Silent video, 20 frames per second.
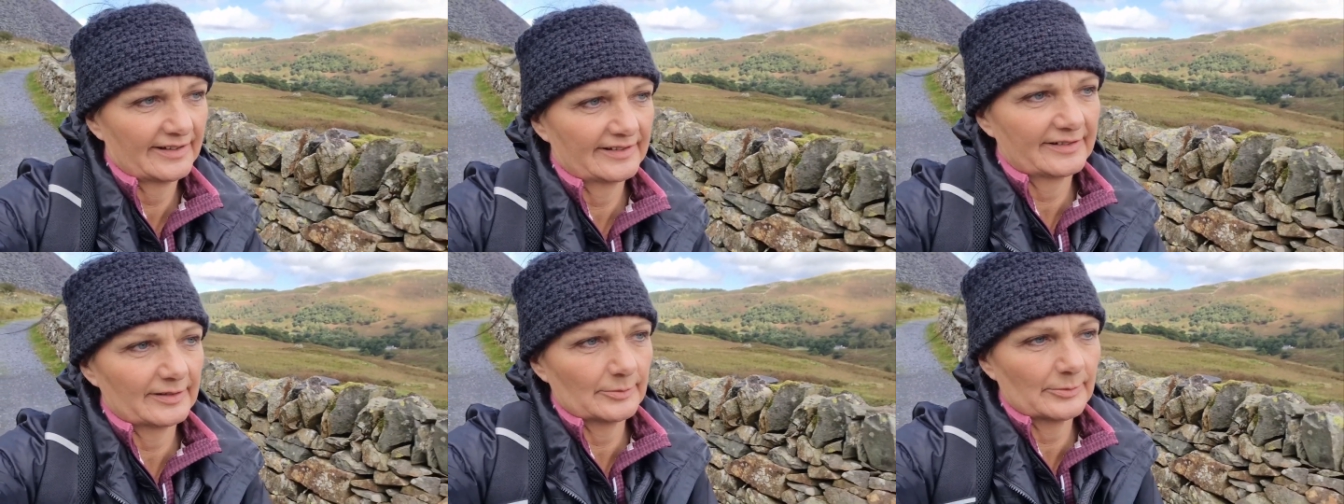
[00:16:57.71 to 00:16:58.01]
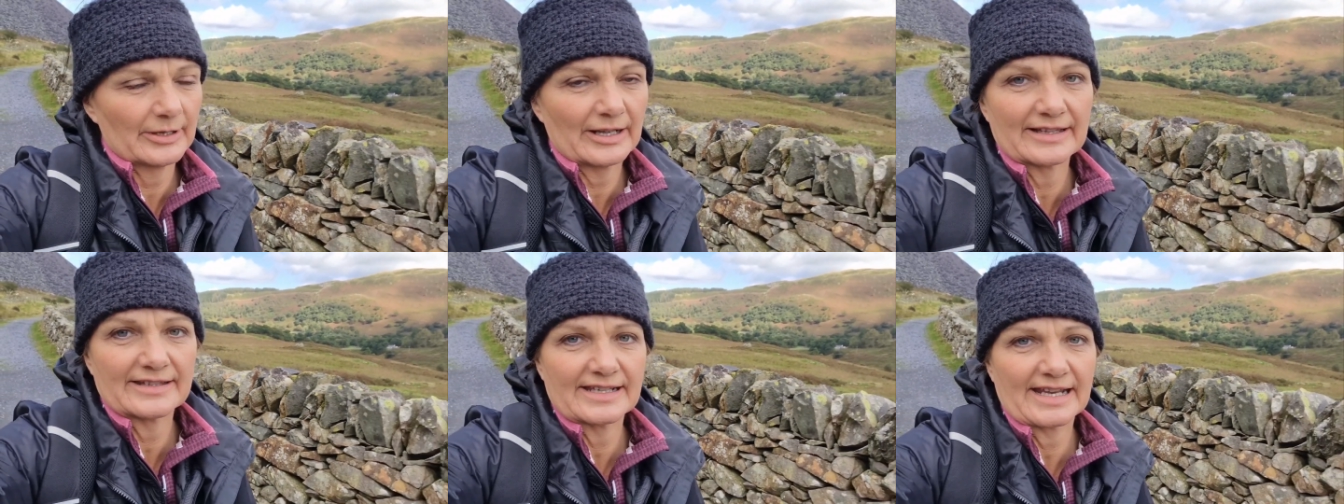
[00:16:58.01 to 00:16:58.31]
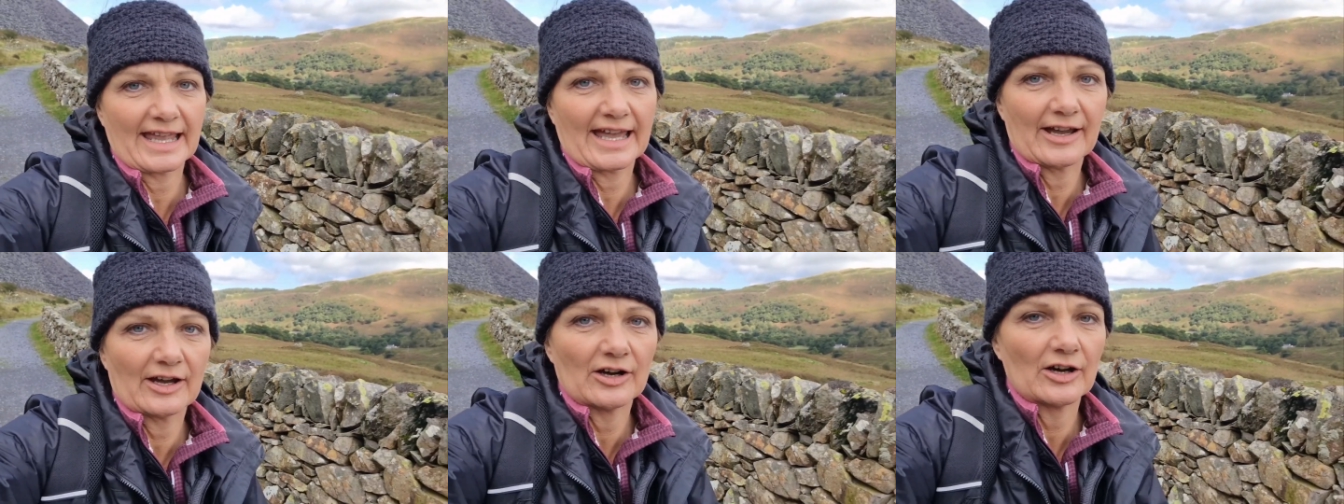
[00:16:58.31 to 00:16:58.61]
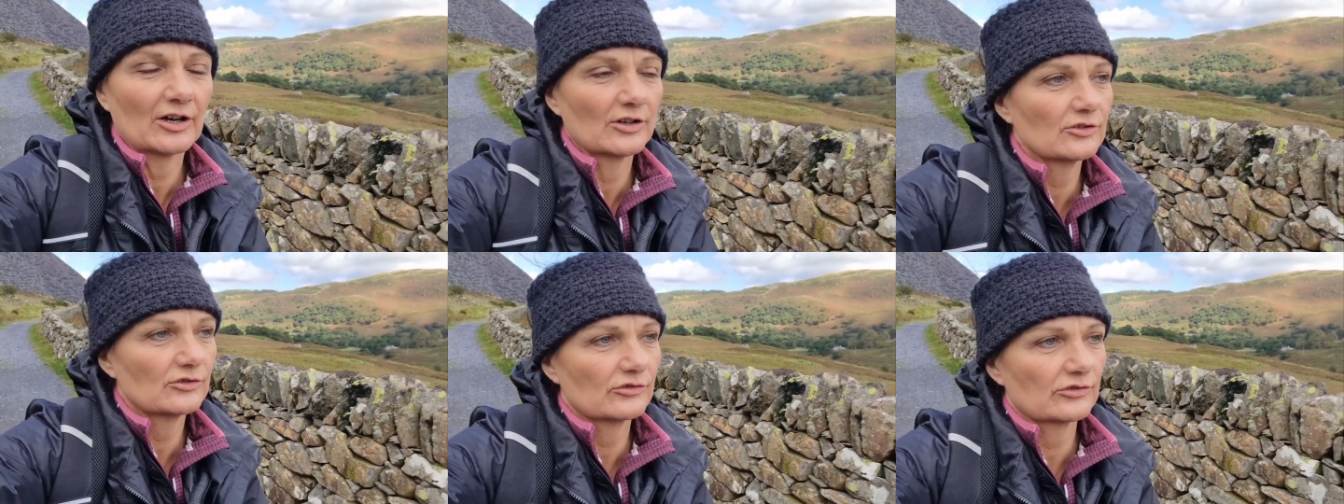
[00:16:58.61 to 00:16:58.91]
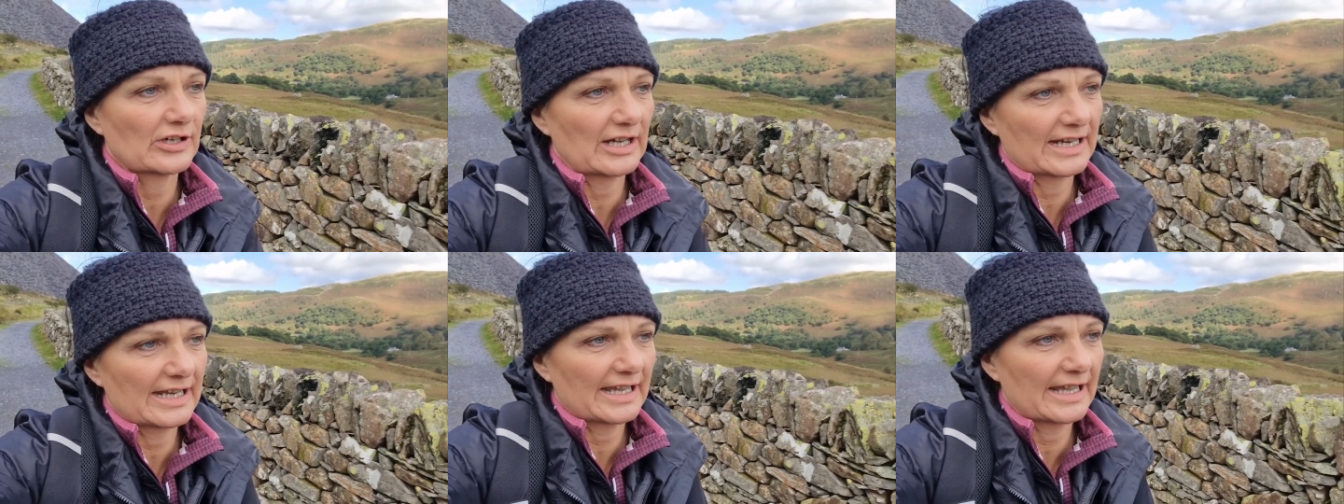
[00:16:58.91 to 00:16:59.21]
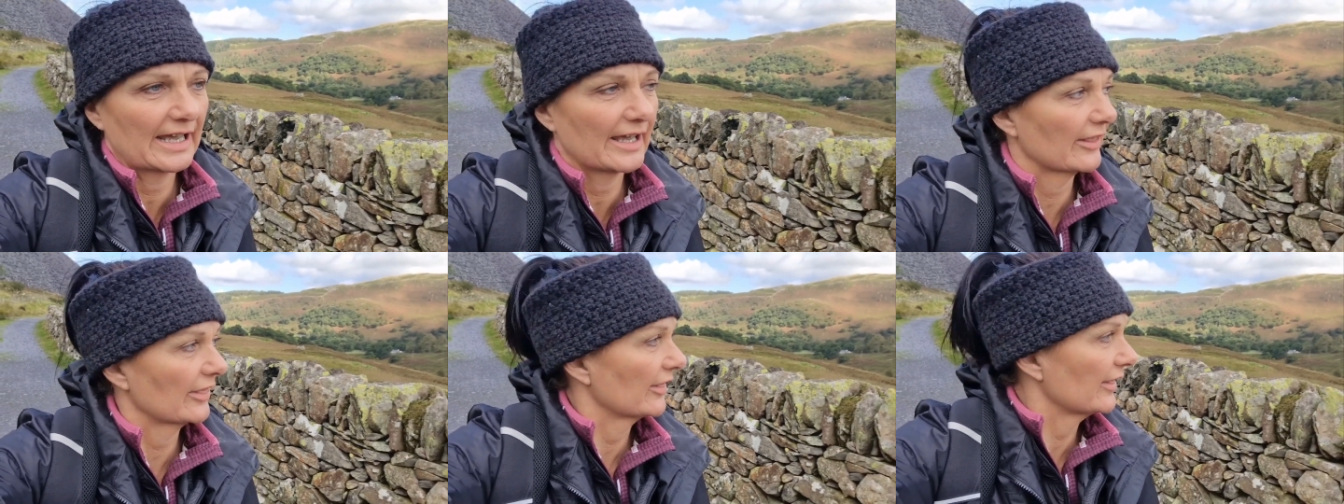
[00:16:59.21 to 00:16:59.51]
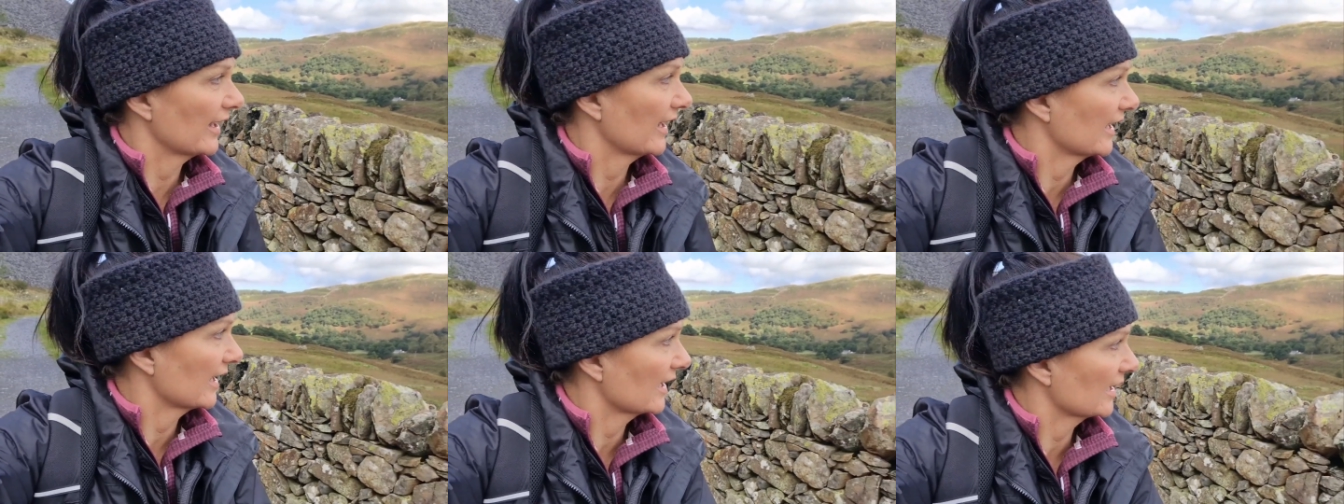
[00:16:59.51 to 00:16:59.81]
somewhere to get a hot drink, I
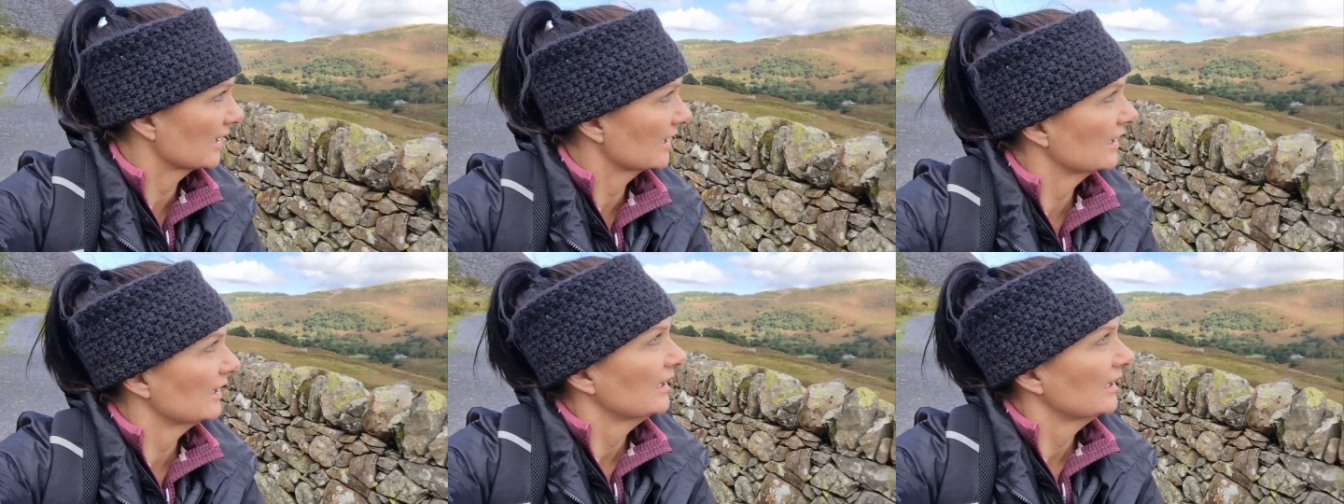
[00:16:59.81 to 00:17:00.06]
think.